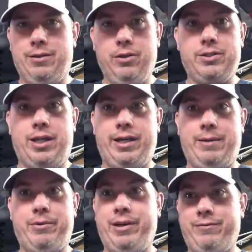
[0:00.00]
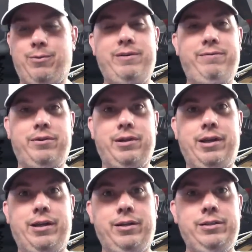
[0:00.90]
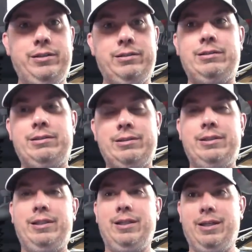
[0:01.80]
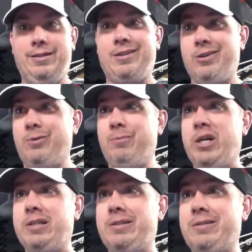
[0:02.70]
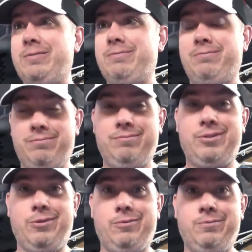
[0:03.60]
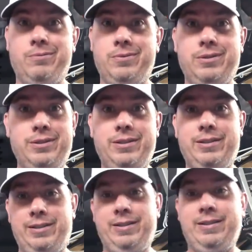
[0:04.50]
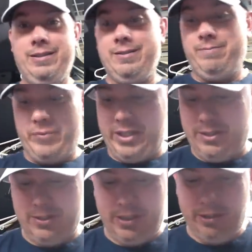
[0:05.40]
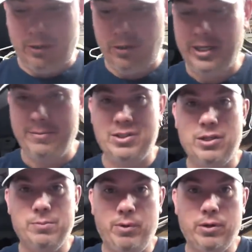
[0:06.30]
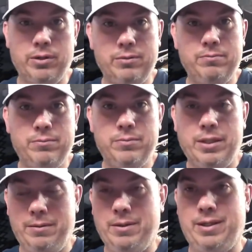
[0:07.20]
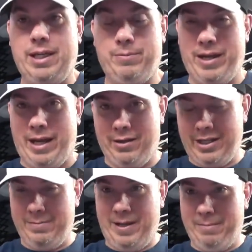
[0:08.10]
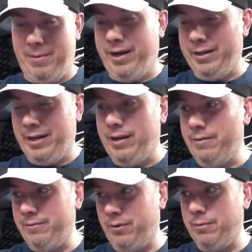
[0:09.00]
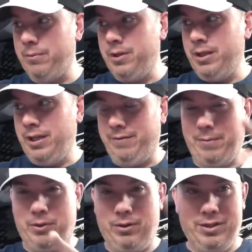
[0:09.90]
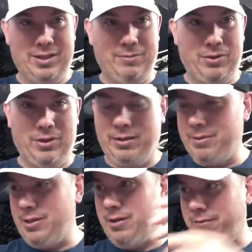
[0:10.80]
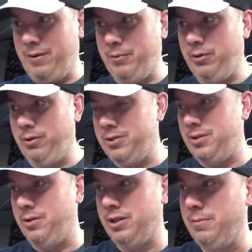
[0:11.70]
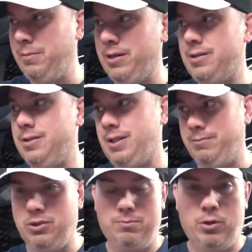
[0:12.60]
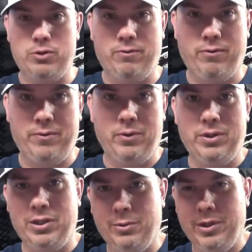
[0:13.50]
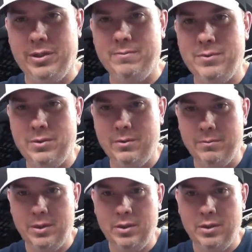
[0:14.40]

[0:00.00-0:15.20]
it looks like I'm gonna have to refund the guy, and it's $100. So that's a stinker on Amazon's part. I'll keep that in mind now for if I'm going to list something on Amazon or if I'm going to list it on eBay, since I'm just merchant fulfilled anyway. So.